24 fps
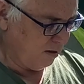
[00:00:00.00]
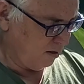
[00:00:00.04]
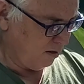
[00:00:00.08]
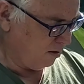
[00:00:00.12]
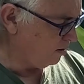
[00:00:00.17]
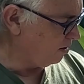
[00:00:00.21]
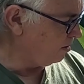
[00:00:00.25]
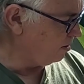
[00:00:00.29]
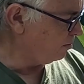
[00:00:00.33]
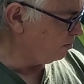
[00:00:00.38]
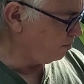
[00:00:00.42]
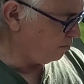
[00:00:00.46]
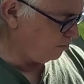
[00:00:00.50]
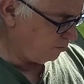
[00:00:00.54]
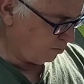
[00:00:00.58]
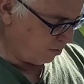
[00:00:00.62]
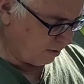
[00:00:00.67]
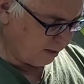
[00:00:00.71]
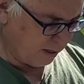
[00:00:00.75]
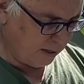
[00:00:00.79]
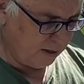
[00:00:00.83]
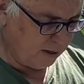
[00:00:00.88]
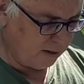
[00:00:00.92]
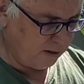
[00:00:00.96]
the
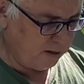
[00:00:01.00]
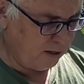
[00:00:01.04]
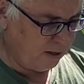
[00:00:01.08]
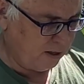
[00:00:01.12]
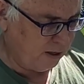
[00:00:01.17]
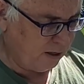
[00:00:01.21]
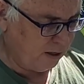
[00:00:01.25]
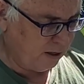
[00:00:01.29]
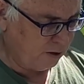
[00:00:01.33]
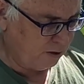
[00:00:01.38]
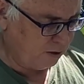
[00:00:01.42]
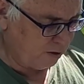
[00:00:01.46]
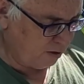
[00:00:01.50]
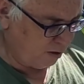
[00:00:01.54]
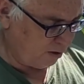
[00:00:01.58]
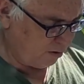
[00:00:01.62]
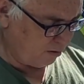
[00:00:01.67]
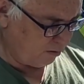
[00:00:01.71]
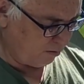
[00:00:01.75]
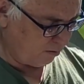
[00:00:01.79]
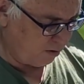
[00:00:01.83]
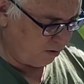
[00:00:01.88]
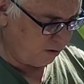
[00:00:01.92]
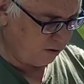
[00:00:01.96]
plate and heat
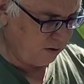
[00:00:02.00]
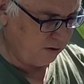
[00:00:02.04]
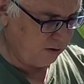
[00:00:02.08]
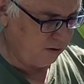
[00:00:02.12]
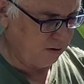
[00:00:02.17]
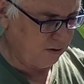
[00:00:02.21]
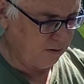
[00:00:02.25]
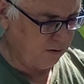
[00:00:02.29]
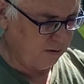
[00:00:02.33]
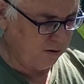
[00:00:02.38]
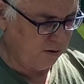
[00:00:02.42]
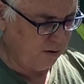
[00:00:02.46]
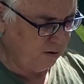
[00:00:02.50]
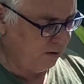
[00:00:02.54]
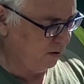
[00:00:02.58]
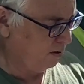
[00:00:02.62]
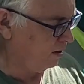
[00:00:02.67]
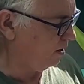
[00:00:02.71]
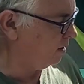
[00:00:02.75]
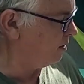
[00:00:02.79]
shield. We need